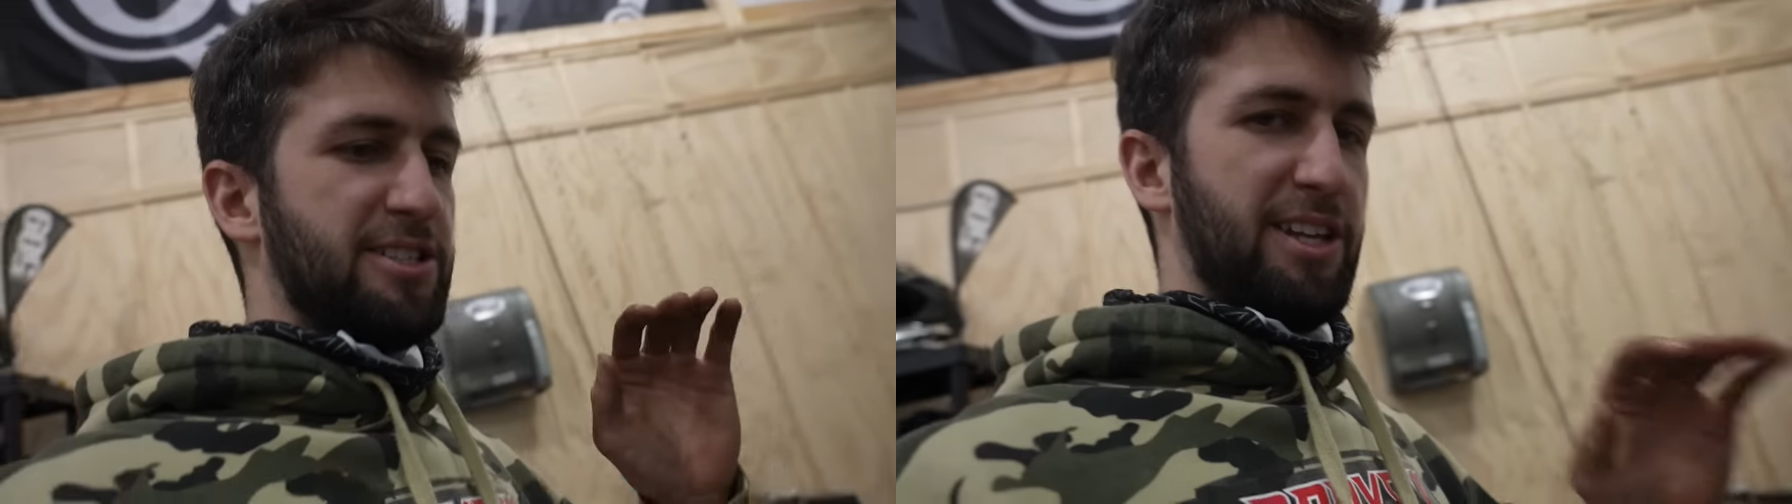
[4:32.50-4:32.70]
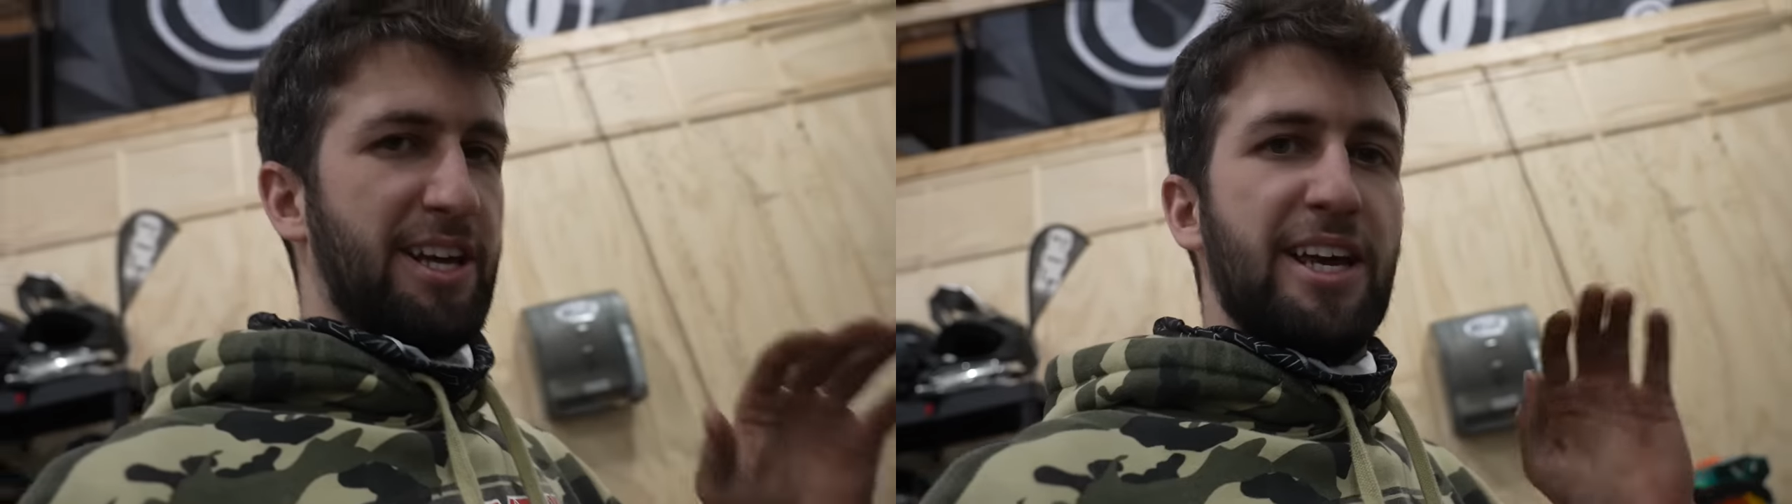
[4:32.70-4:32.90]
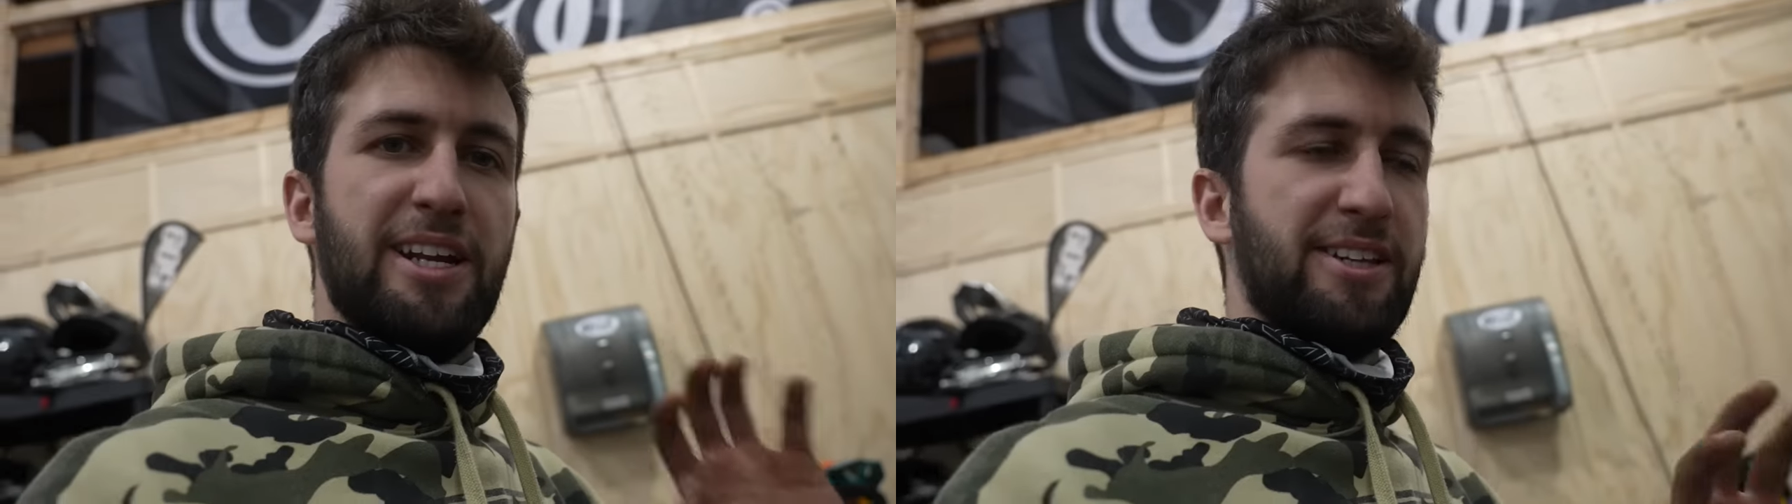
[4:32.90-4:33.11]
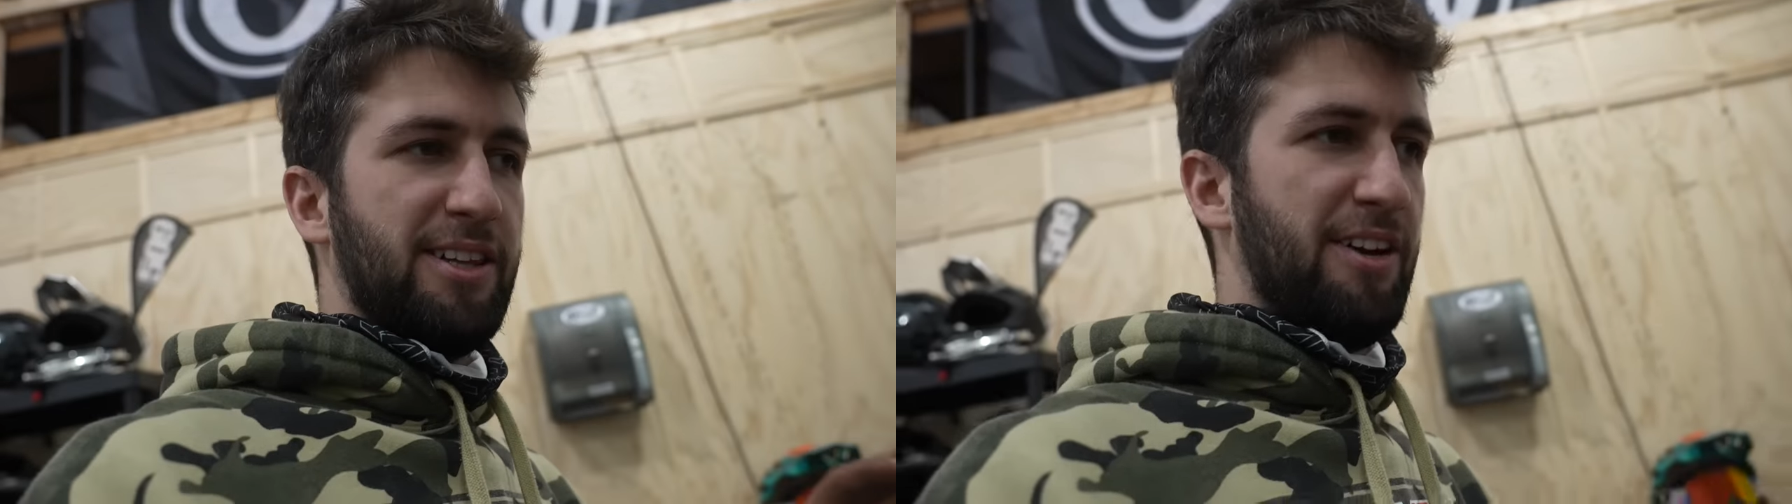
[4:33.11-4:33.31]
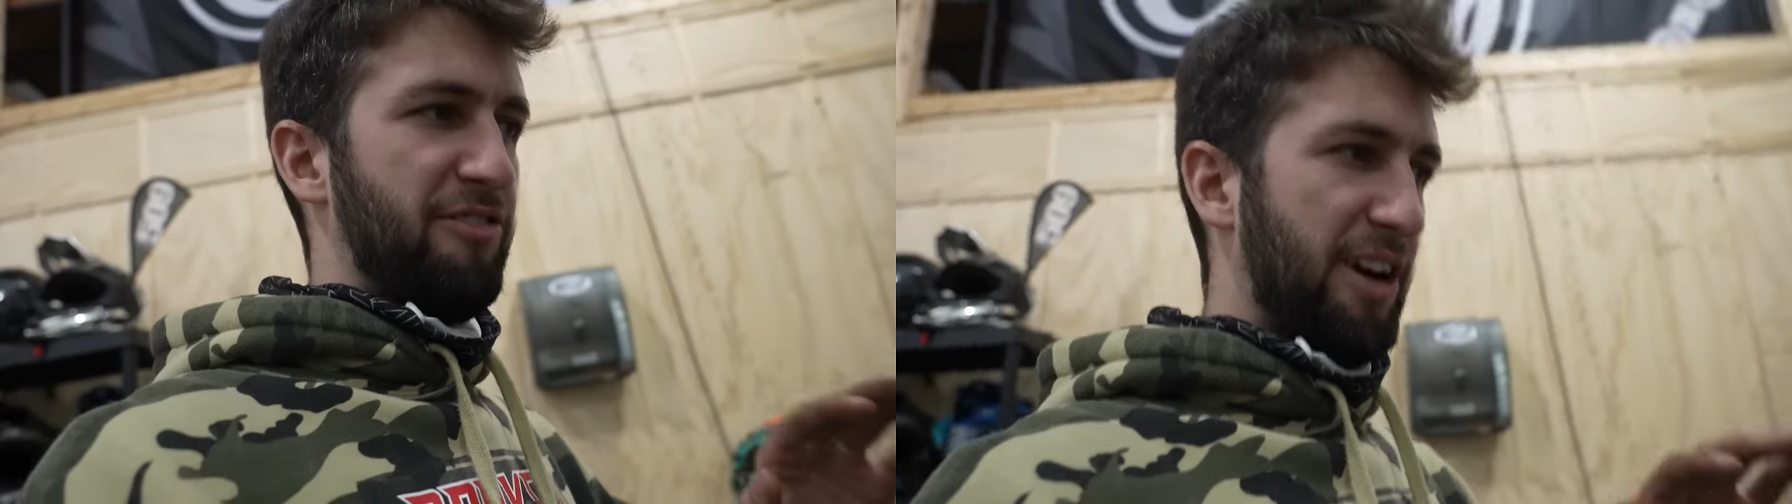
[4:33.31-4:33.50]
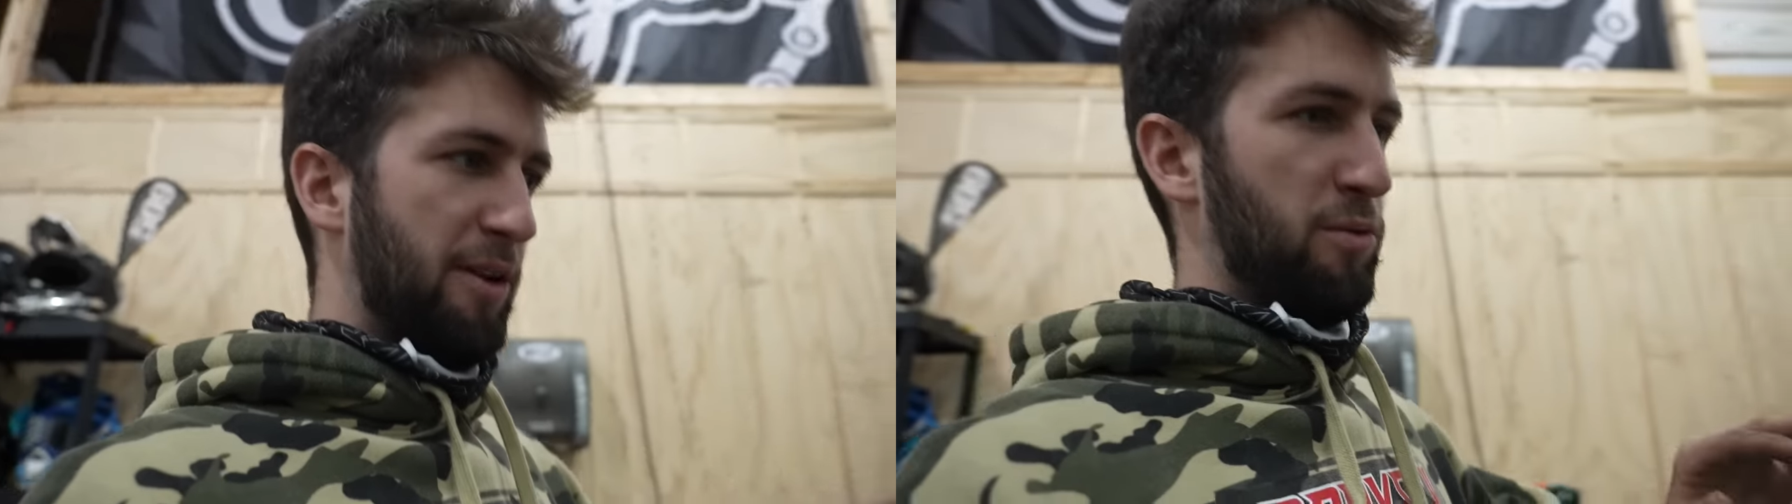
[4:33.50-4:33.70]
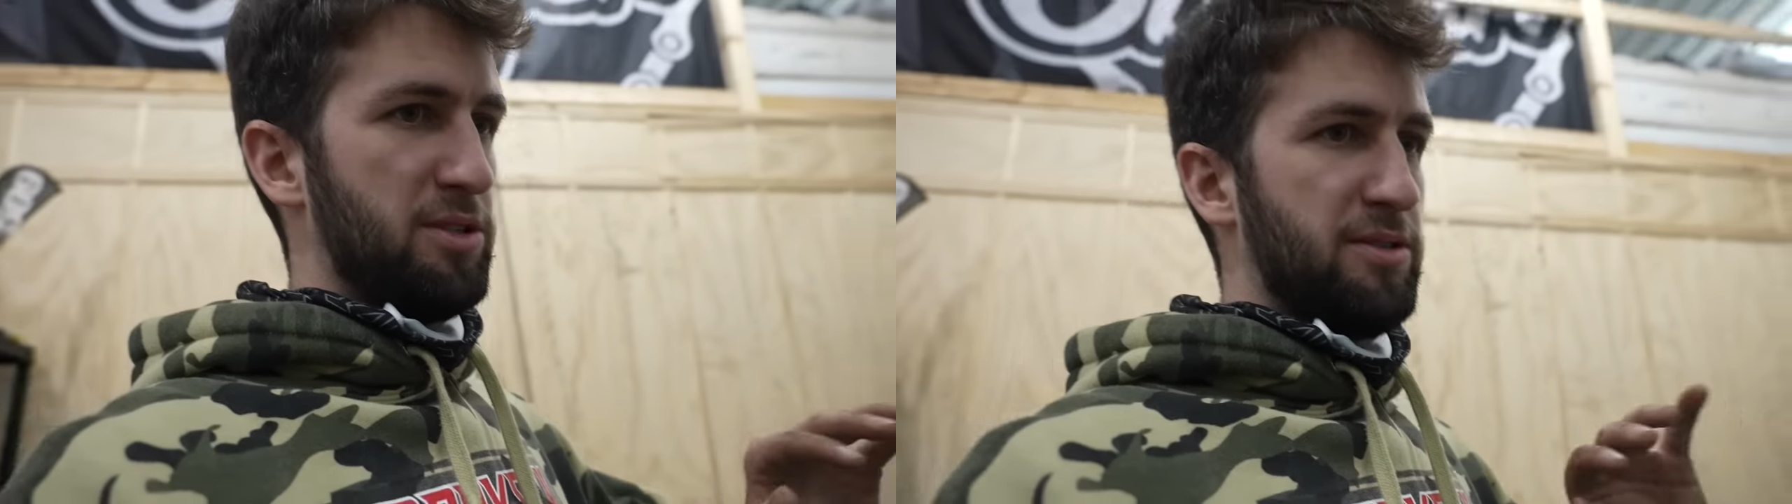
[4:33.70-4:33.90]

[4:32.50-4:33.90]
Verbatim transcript: So like getting the lift on was